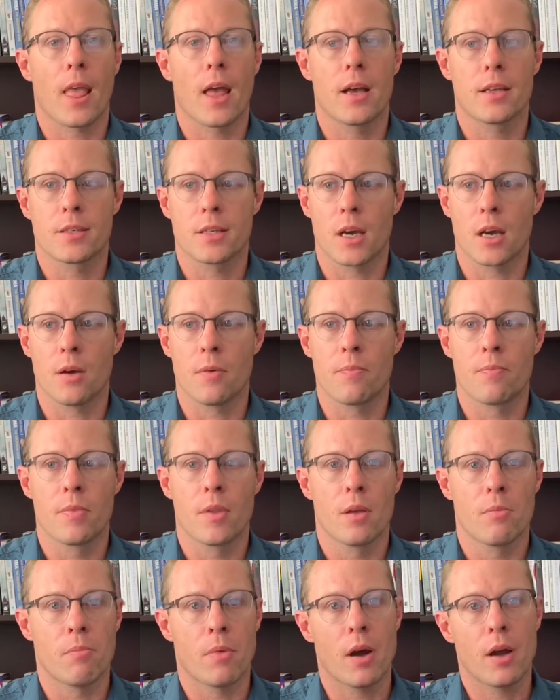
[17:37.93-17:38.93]
So
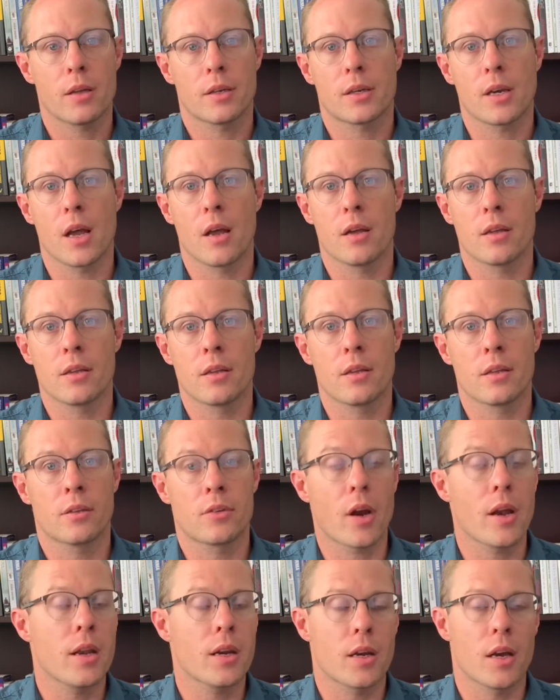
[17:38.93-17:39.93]
my
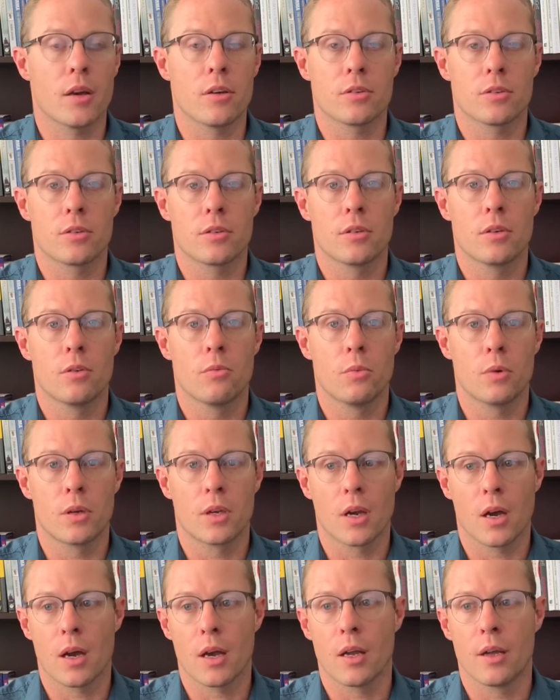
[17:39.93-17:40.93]
training clothes would
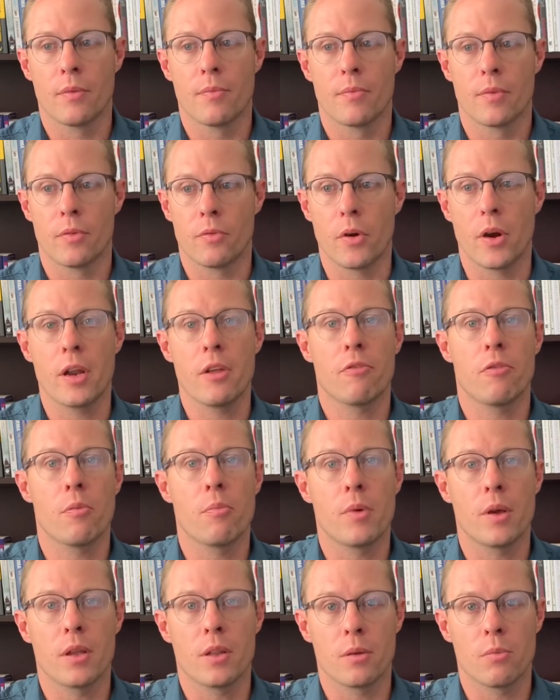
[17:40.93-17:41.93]
lie ready for
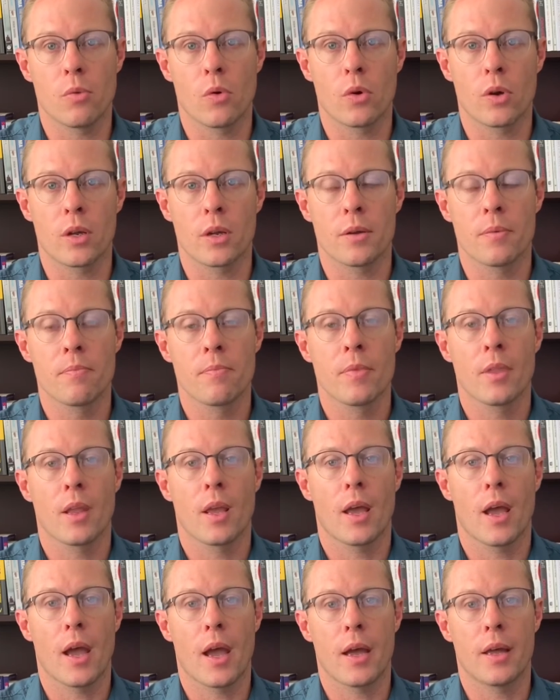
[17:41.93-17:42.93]
me in the morning,
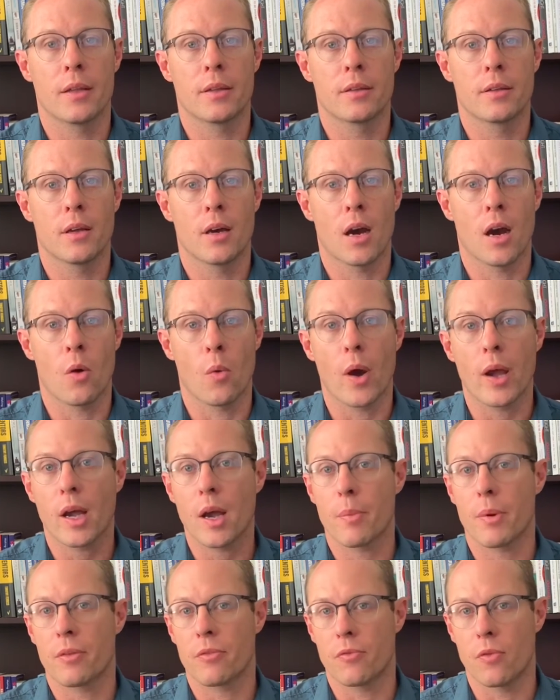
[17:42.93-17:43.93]
and I wake
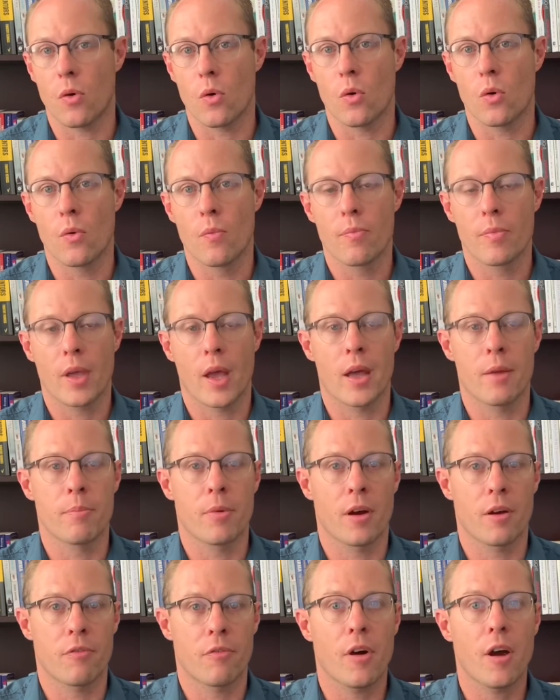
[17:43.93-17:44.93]
up at 4, and
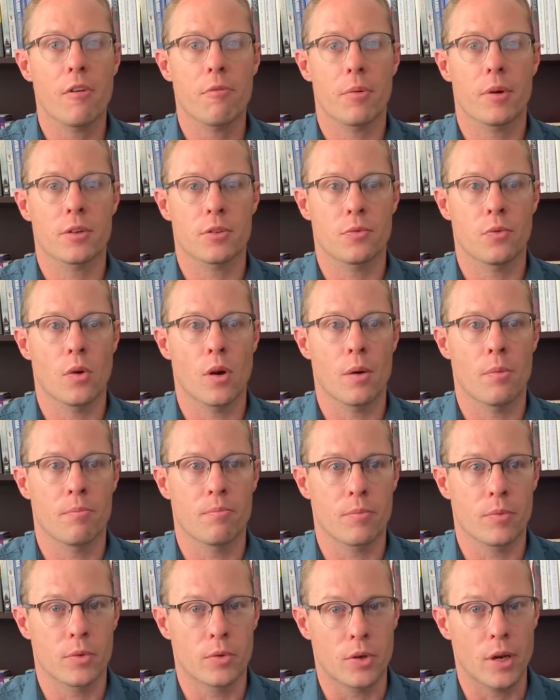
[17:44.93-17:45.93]
by 4:05 I'm
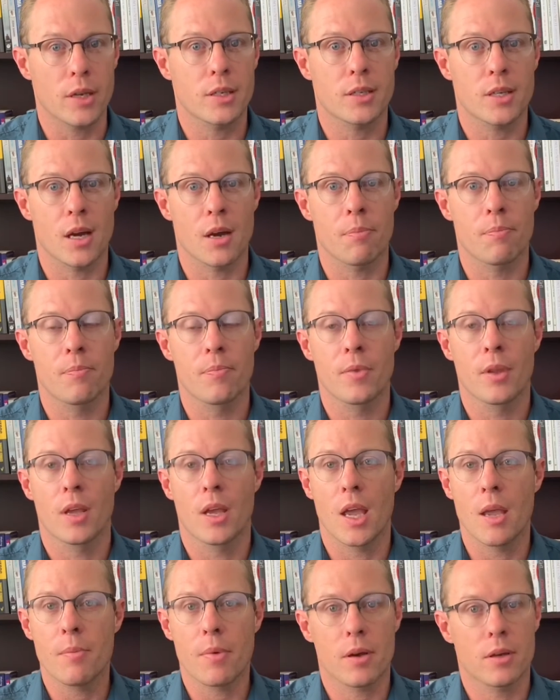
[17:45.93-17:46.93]
dressed up
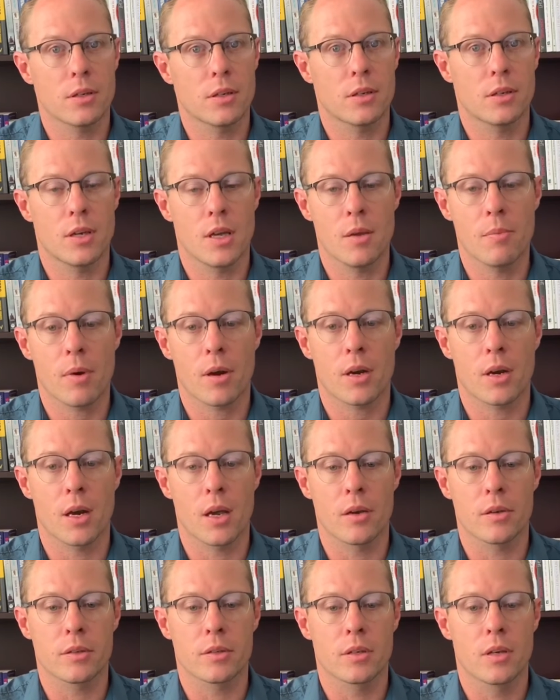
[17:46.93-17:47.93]
in my
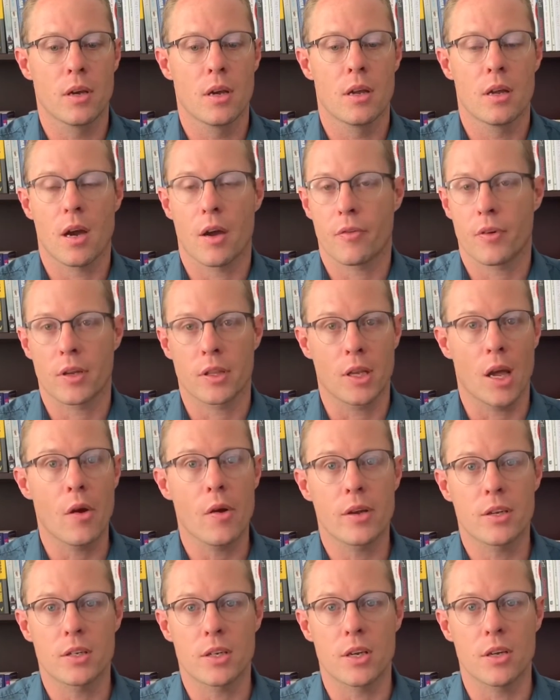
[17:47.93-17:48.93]
clothes. I've got no
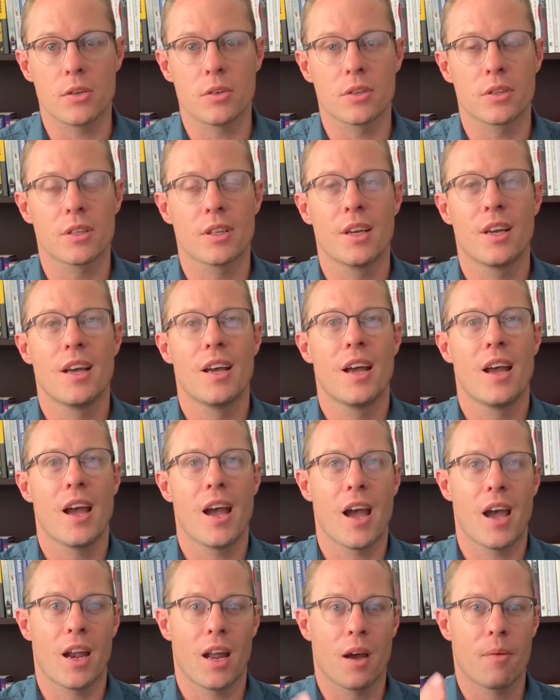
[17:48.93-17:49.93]
excuse,
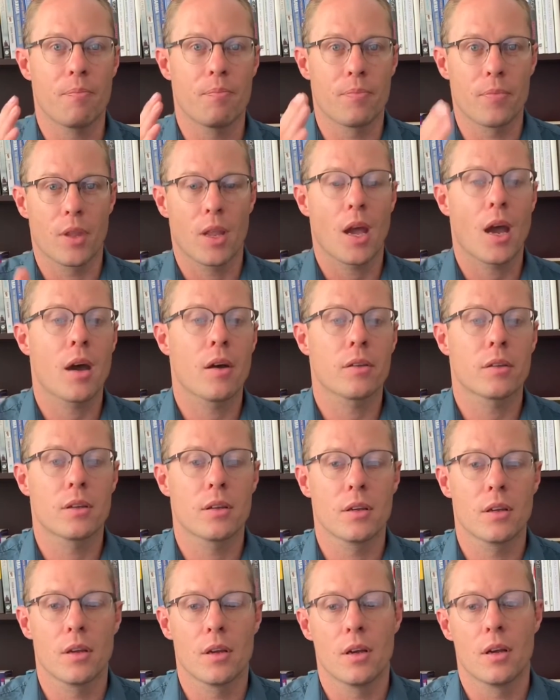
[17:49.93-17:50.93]
and I'm out
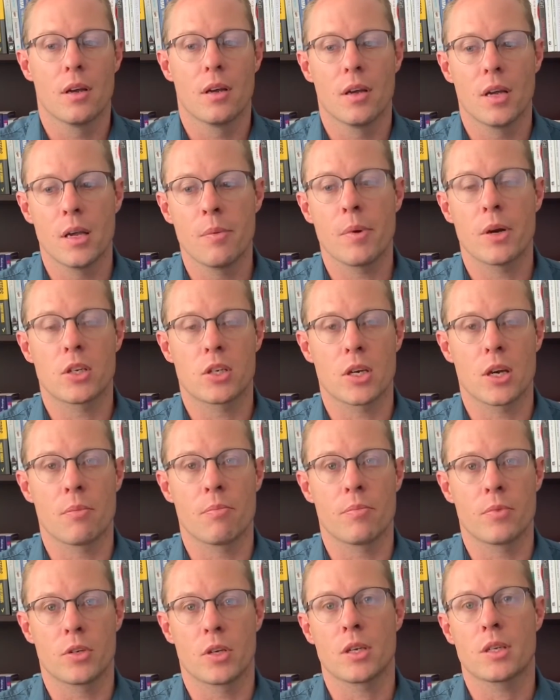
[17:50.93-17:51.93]
in my
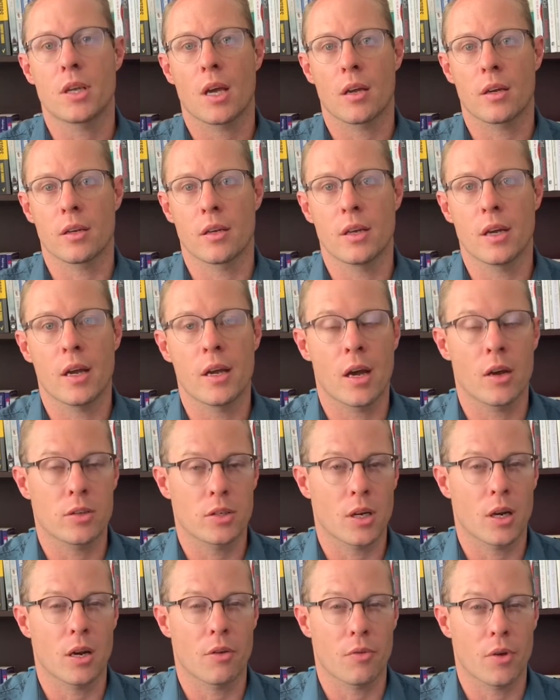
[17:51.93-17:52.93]
gym just
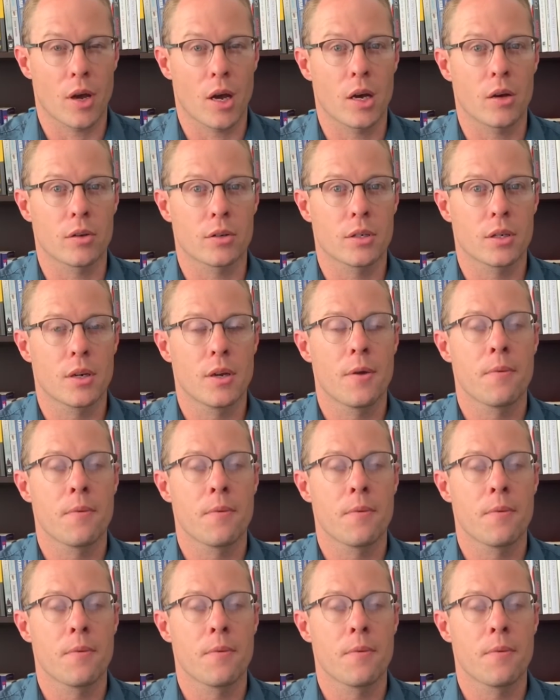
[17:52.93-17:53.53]
outside of the house.